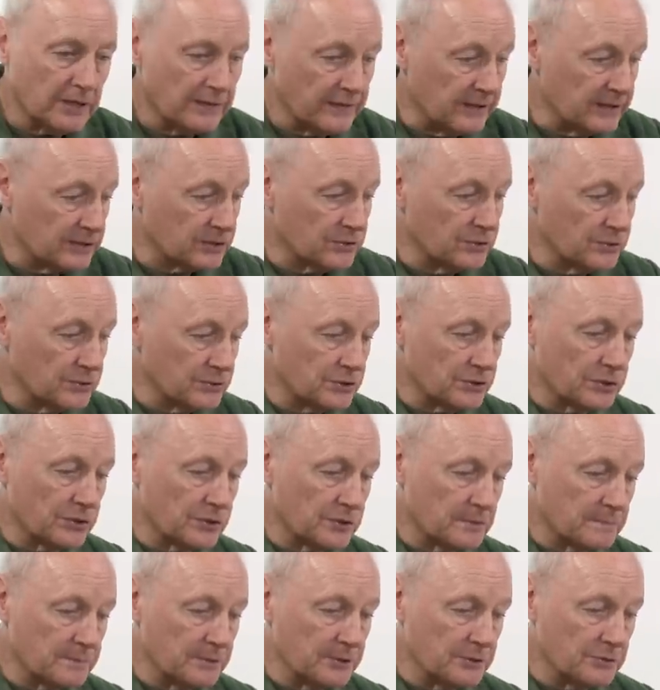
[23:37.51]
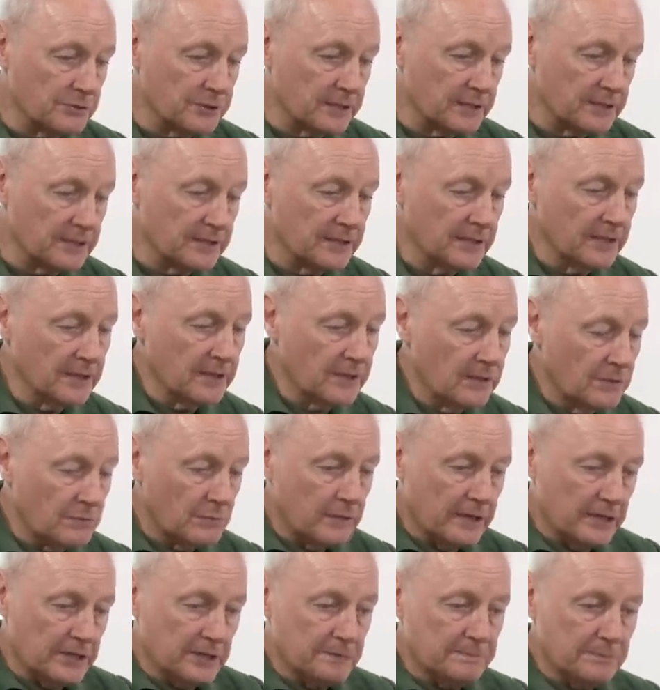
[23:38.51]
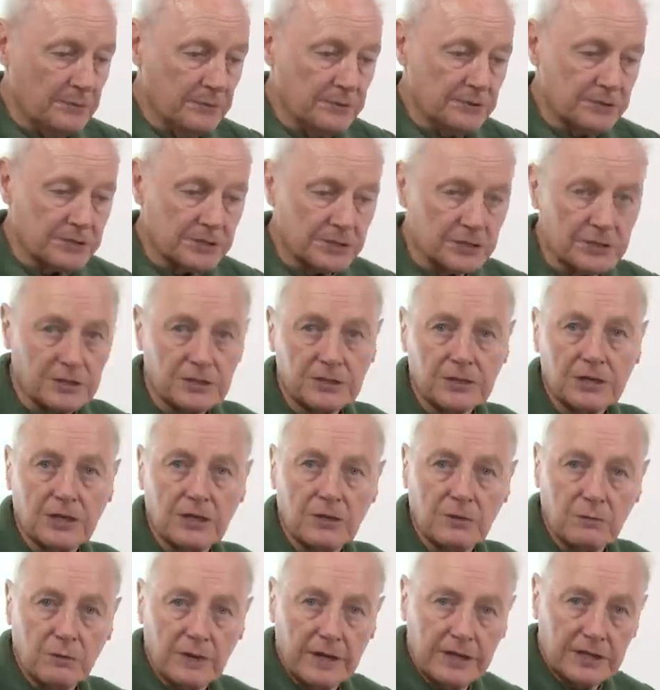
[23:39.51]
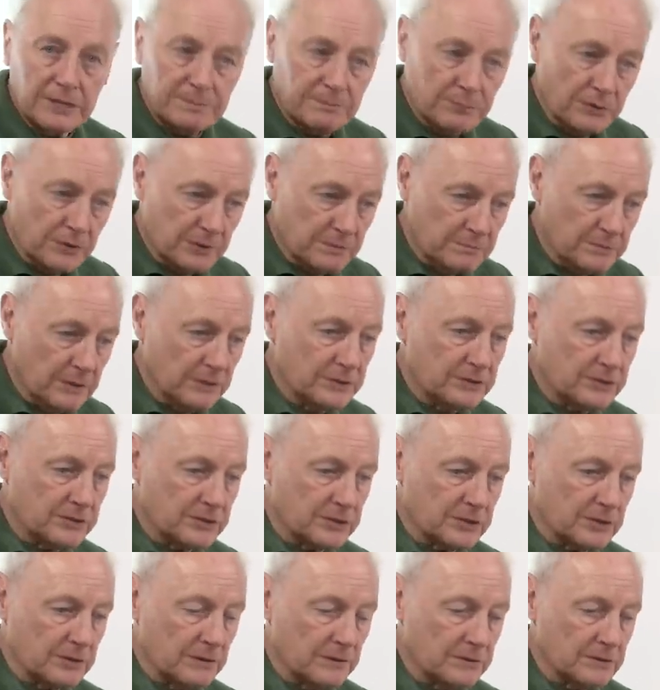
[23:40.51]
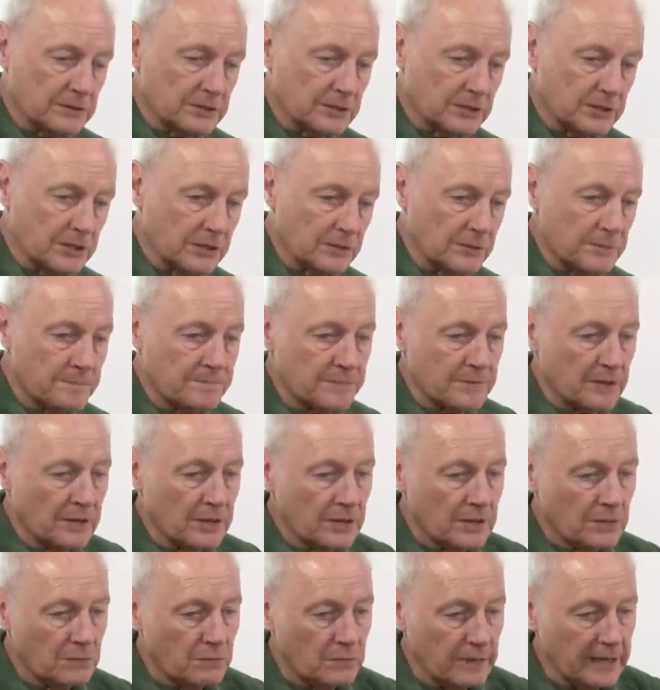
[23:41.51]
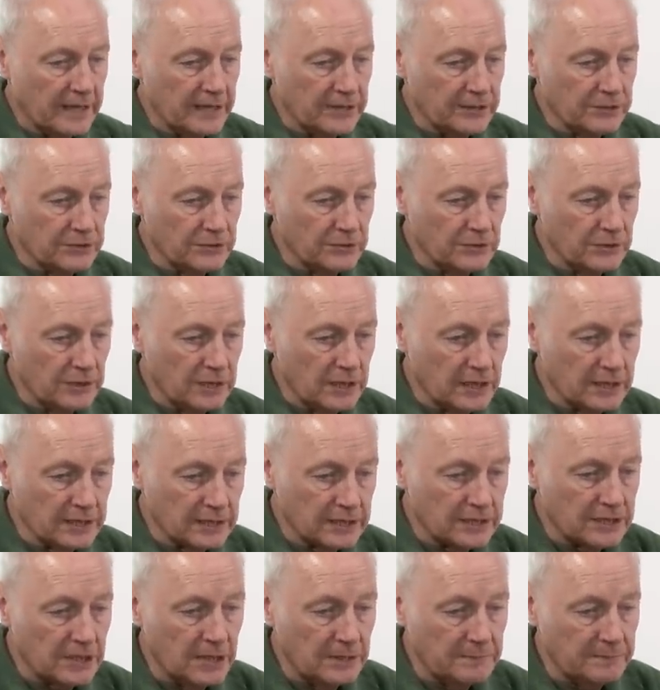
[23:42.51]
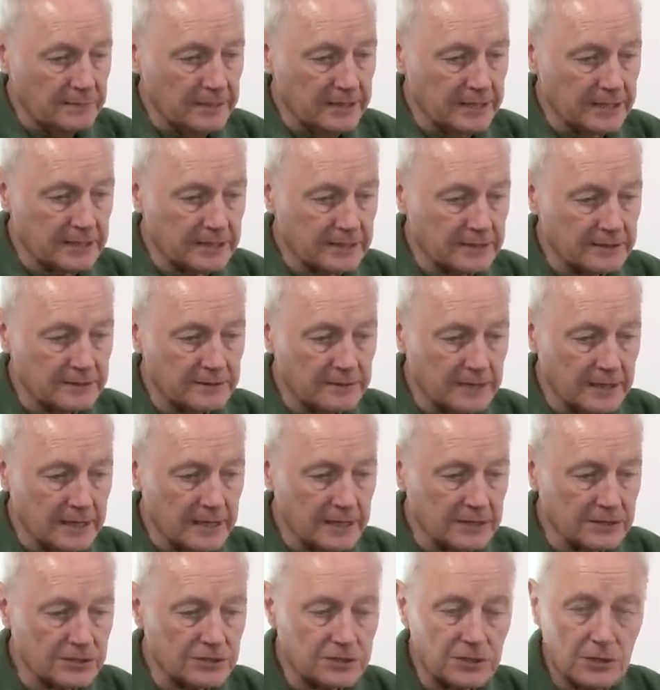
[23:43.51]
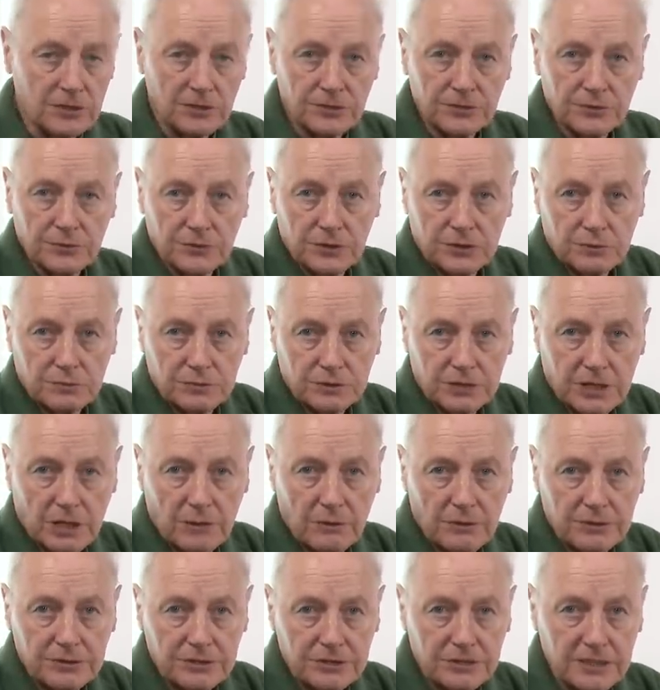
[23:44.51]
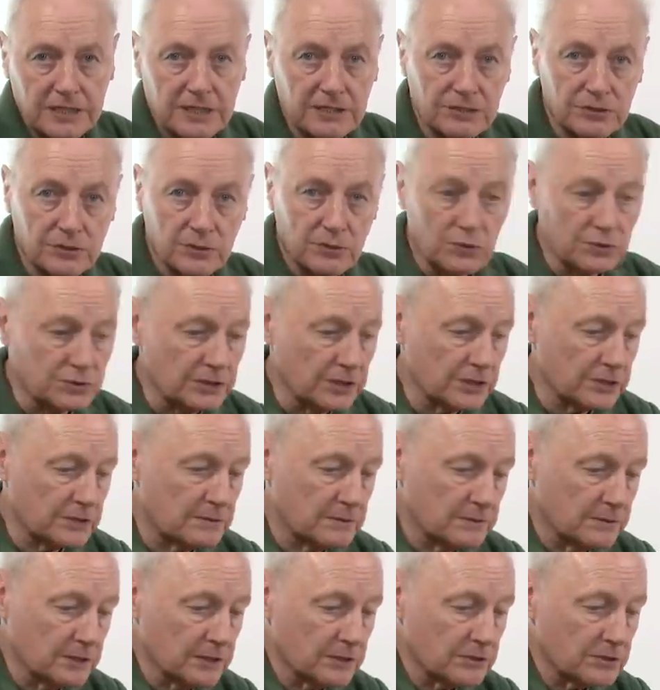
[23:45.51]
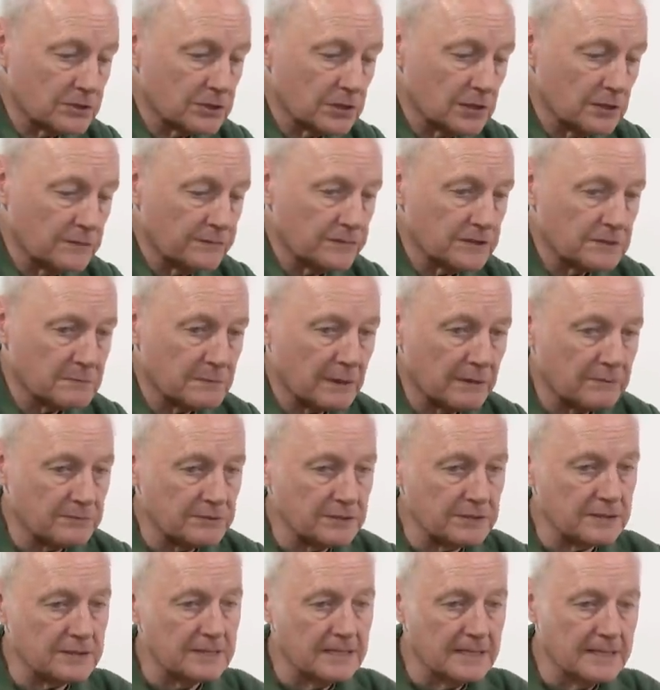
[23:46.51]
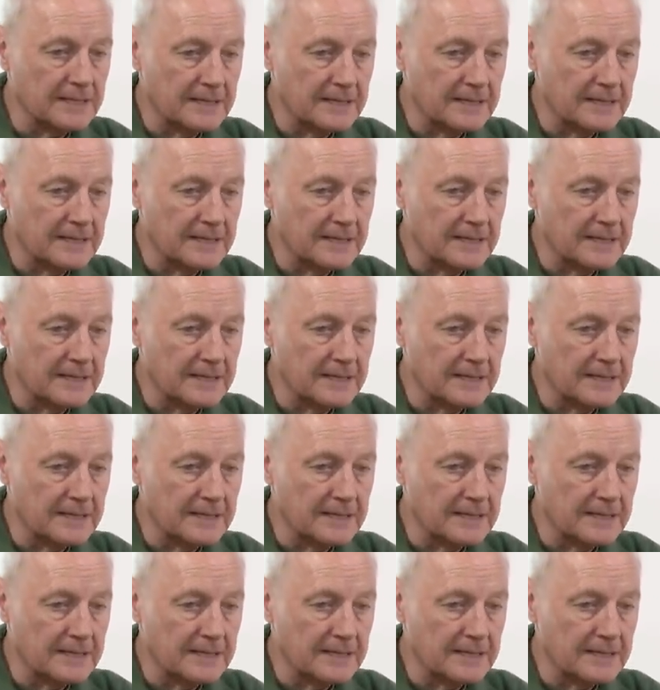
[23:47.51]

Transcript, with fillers: And then of course you've got to build in where your points are going to go, where your point motors are going to go, where your uncoupling solenoids would go underneath, or just, you know, surface mounted